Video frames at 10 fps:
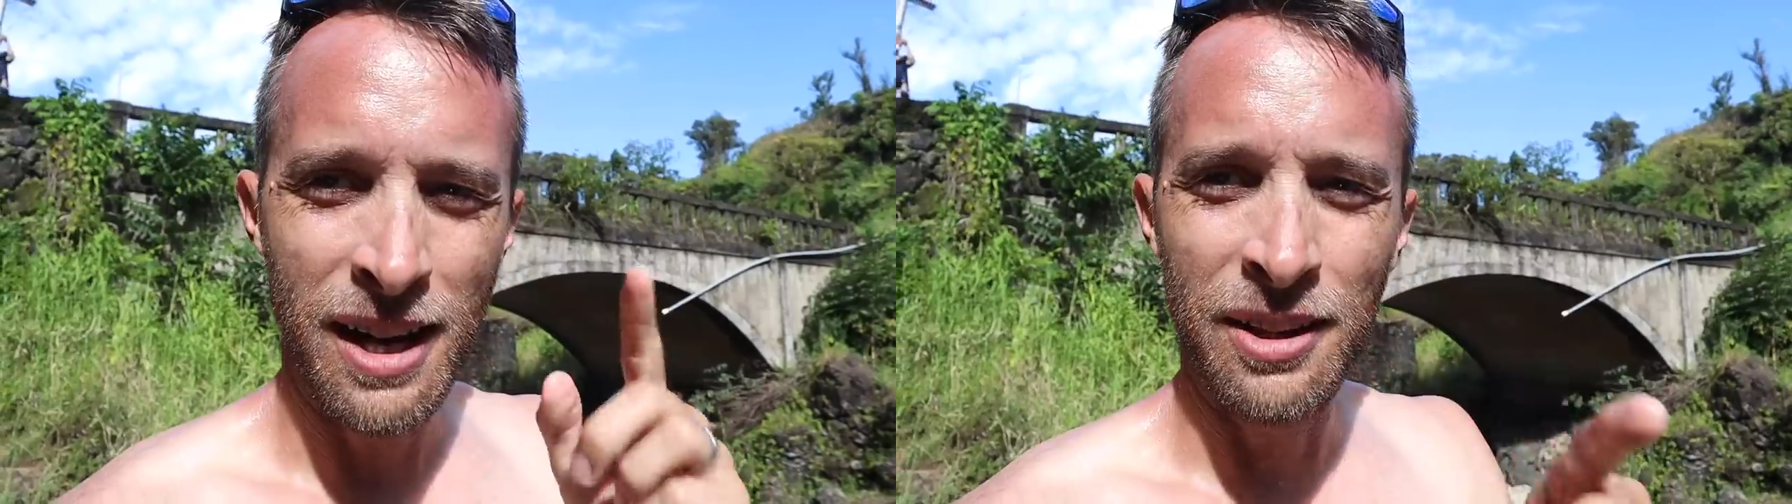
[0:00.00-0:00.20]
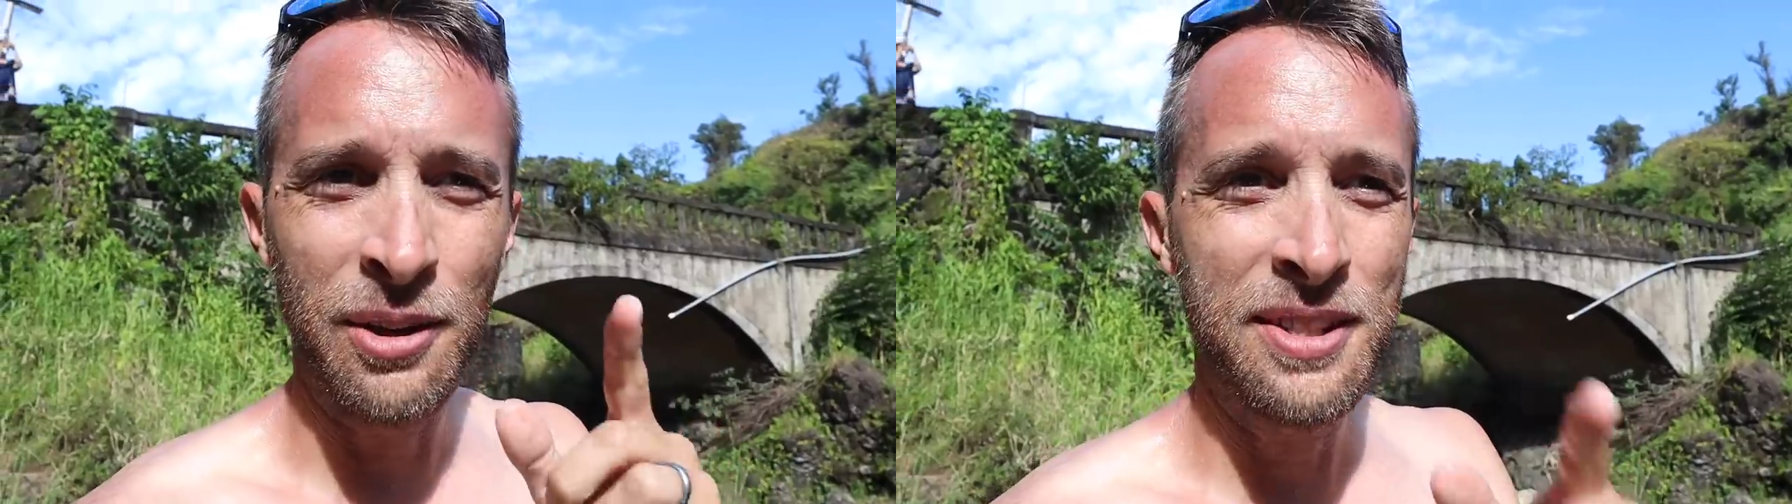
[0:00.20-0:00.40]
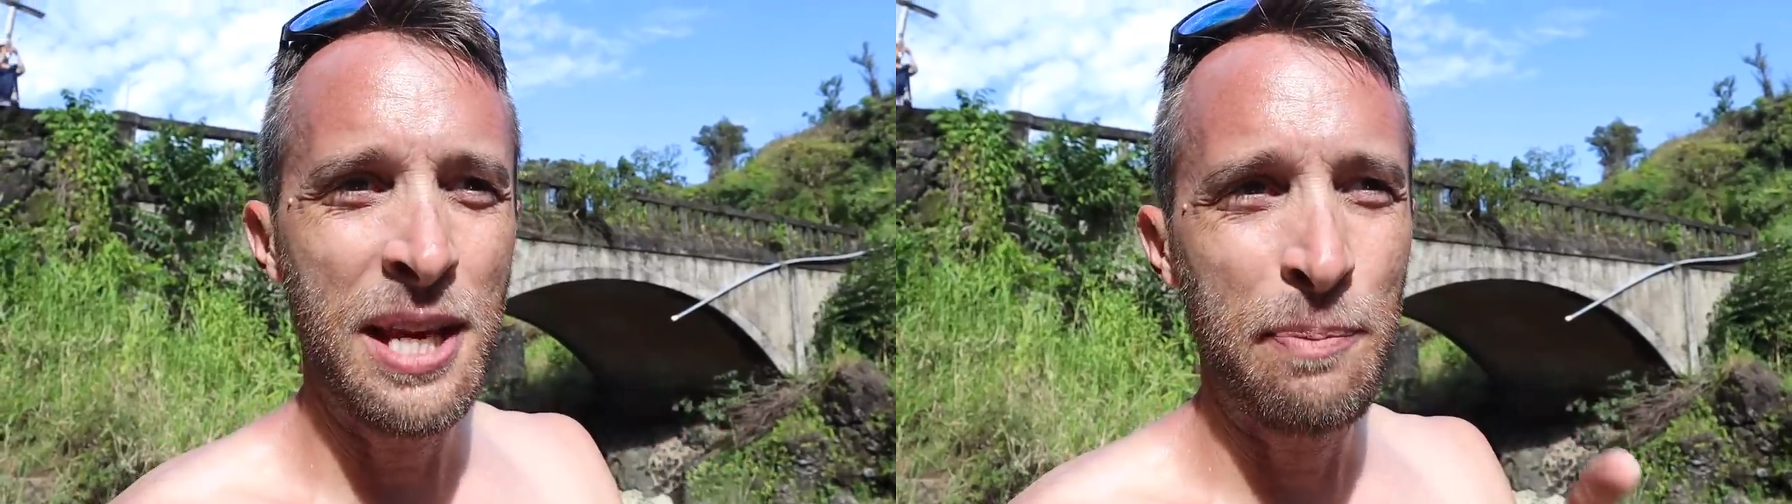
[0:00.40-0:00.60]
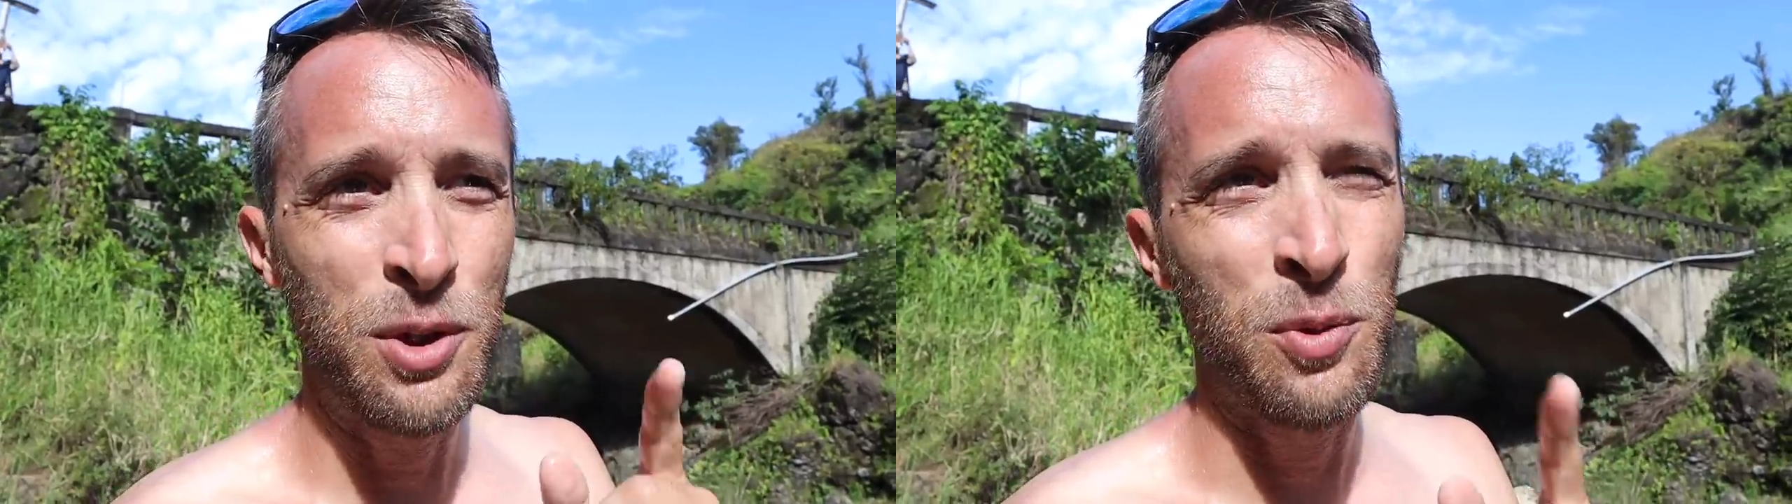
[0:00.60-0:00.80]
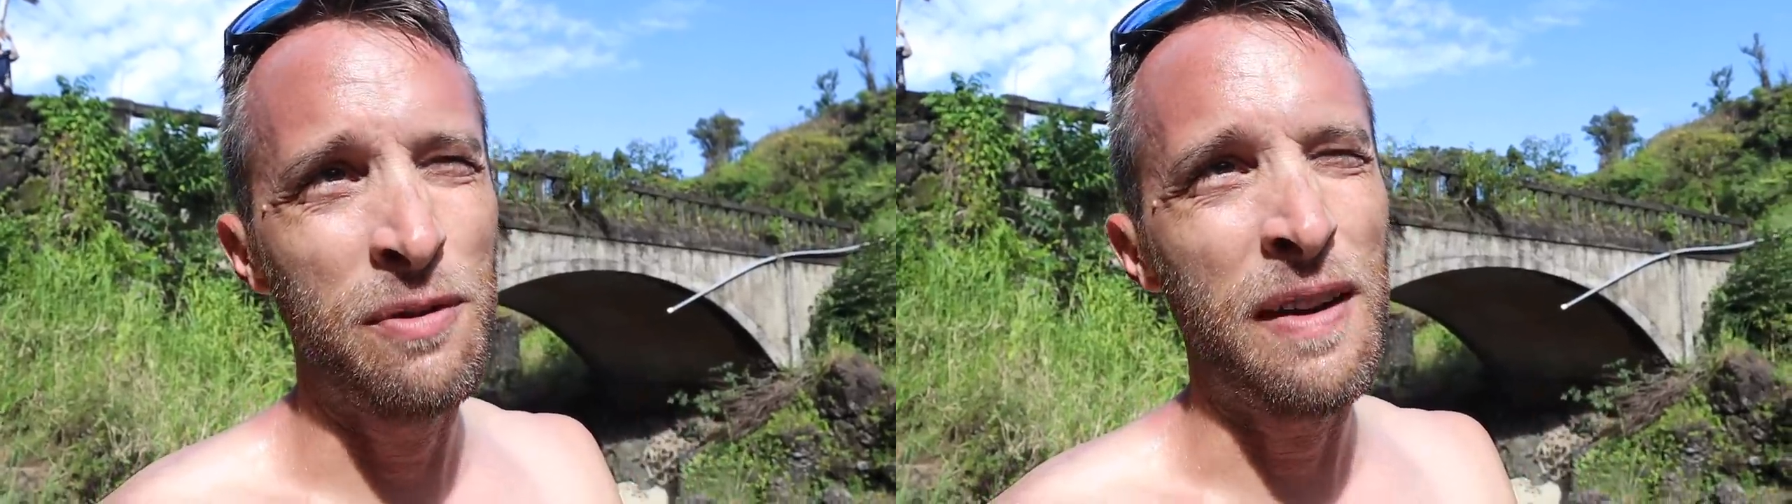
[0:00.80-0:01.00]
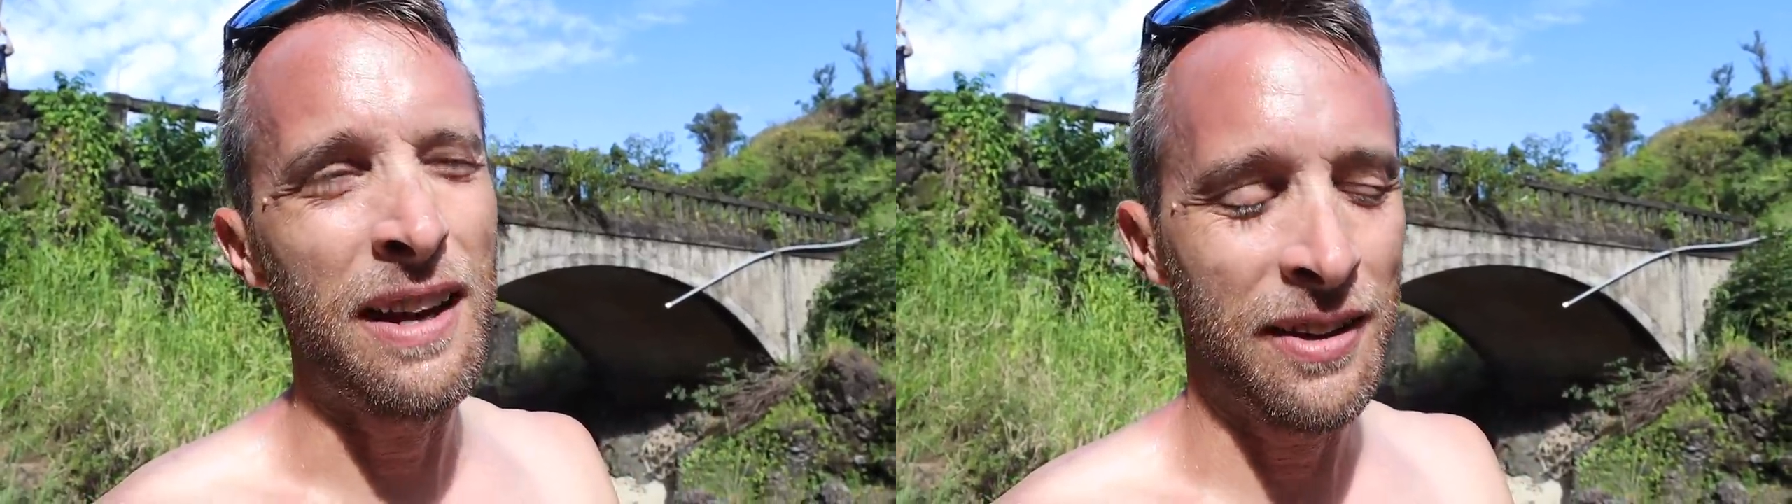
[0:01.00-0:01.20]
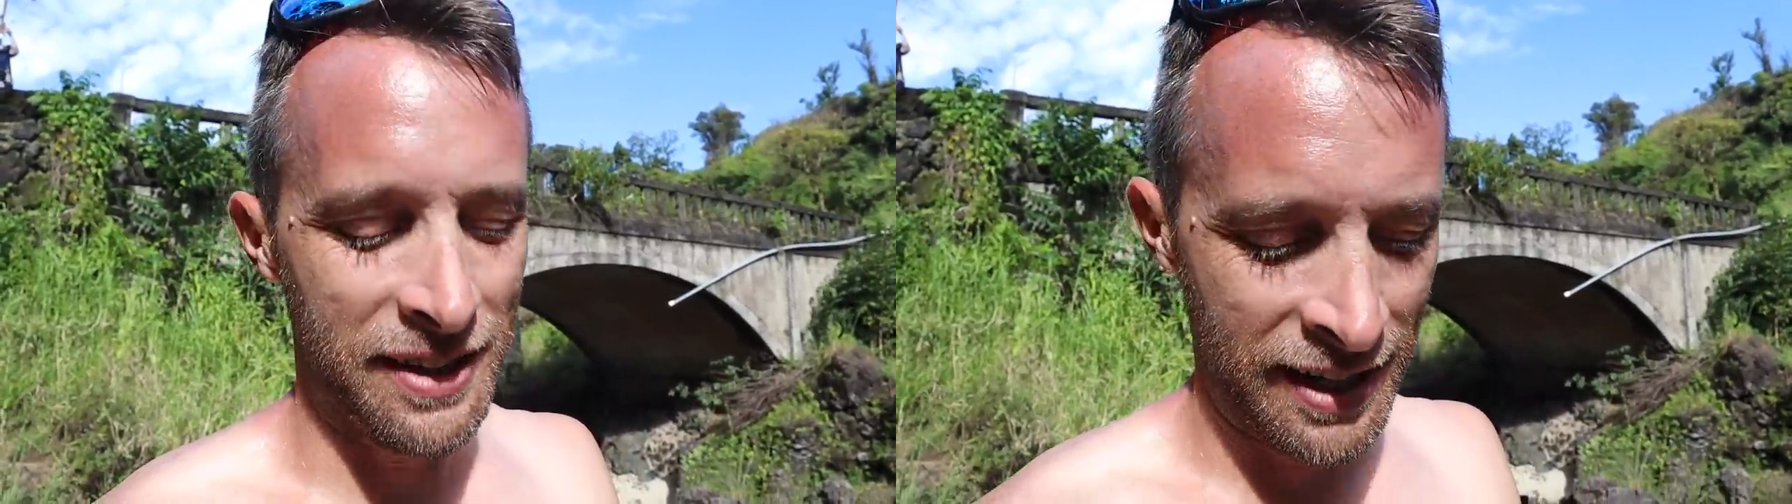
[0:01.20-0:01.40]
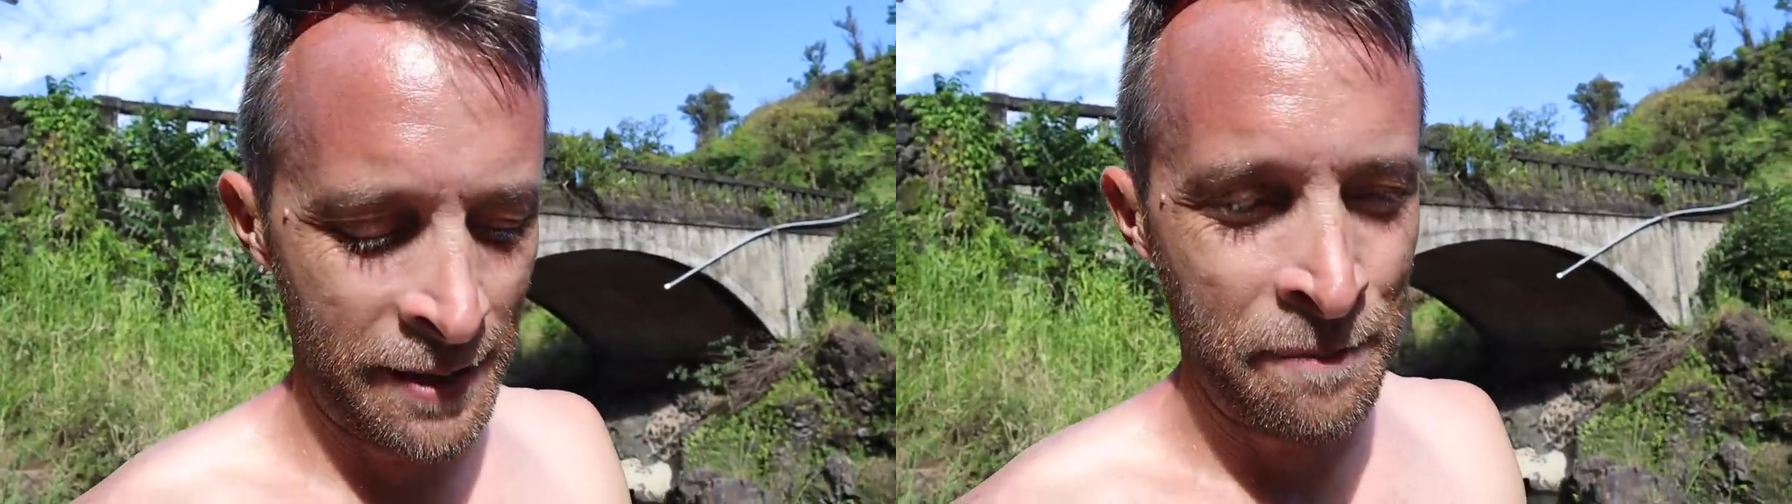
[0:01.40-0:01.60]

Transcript: a little tip is we found